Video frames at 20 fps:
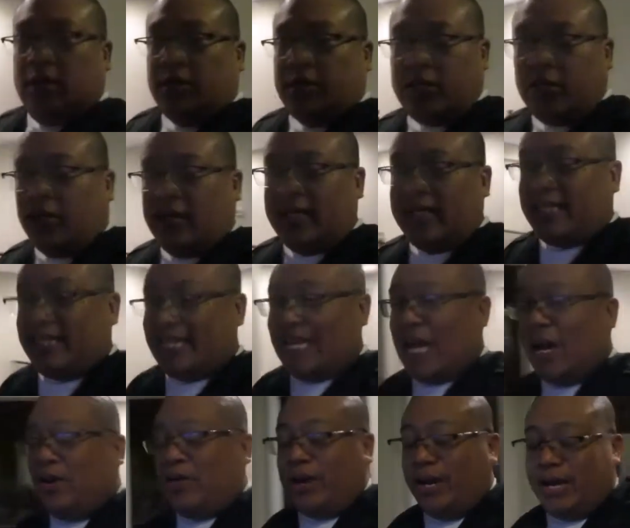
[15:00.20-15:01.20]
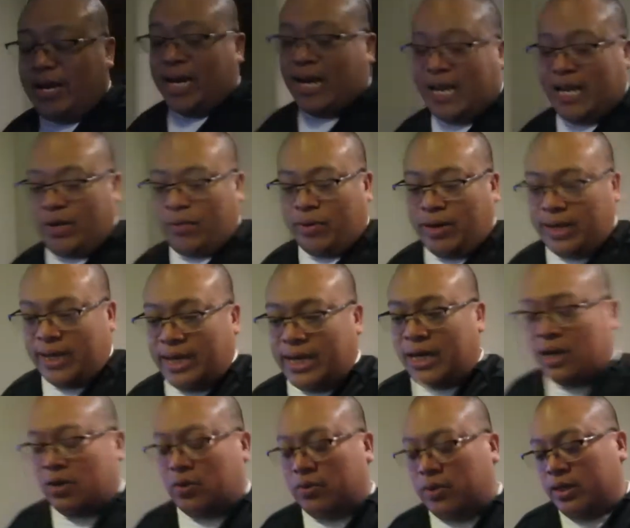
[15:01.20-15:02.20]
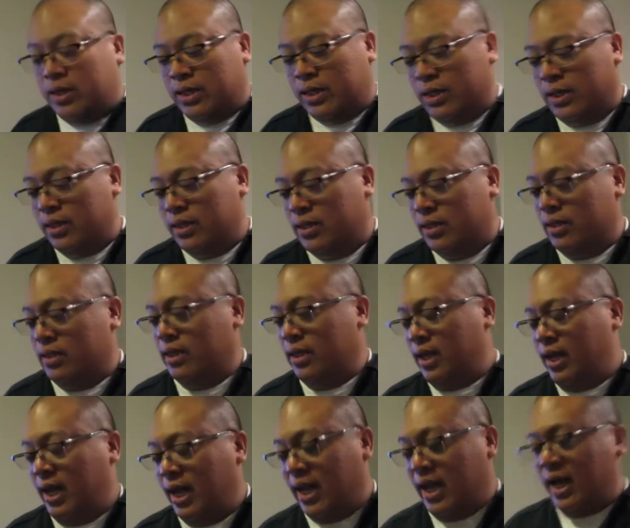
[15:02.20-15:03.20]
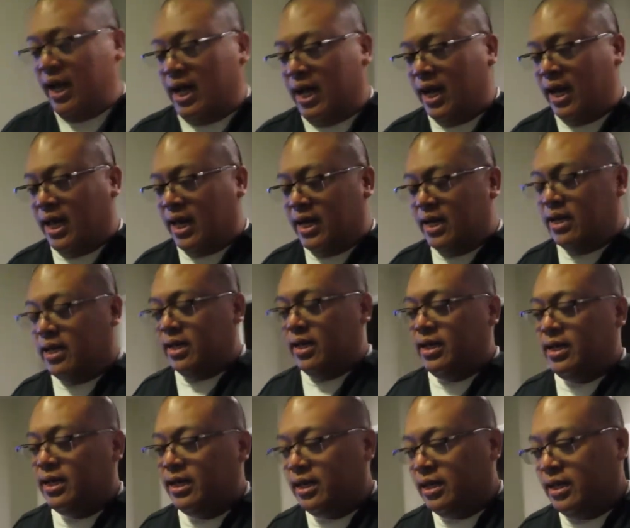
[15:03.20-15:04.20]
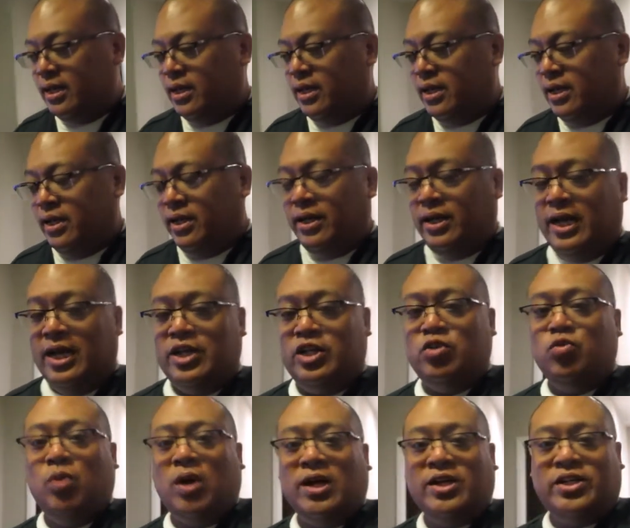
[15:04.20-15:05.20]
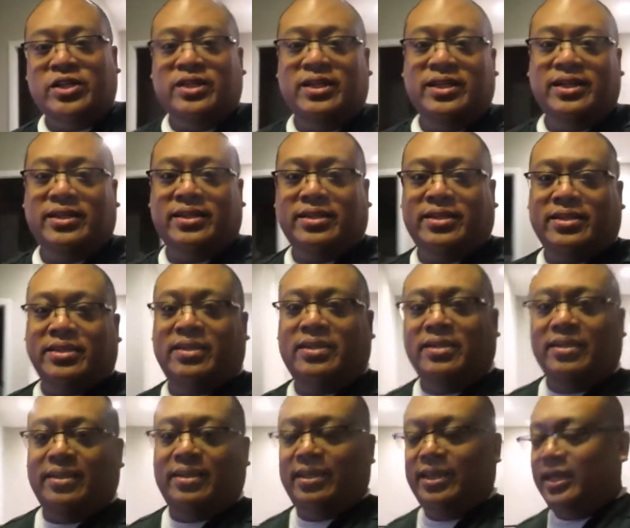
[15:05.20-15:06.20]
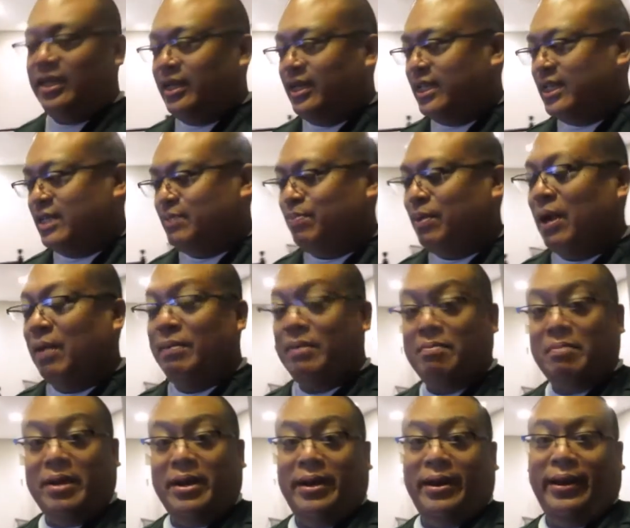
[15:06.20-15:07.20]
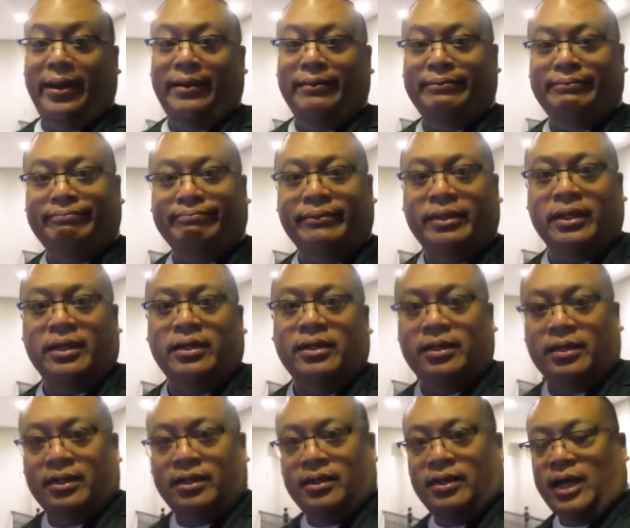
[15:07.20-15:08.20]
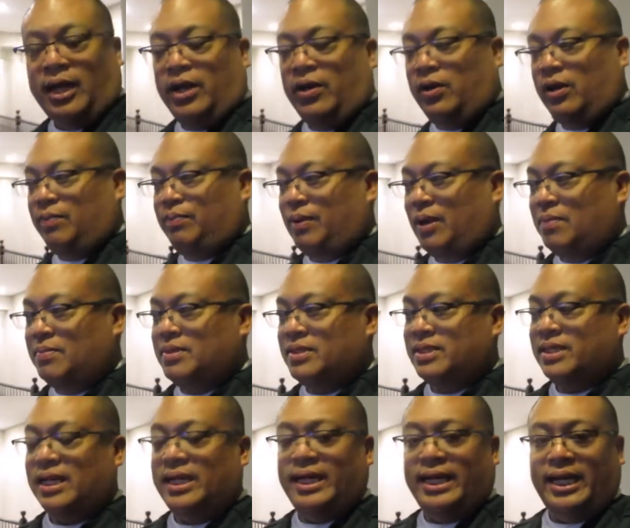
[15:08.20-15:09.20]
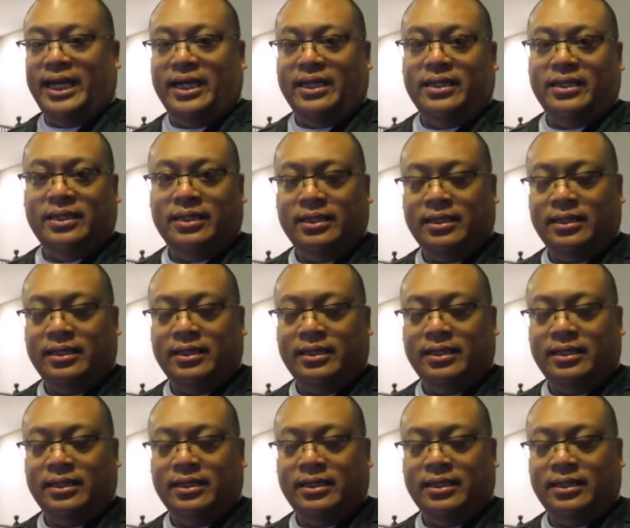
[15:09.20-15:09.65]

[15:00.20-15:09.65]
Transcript: So it's Saturday night right now, and as you're watching this, it is probably Monday. I know I promised Sunday,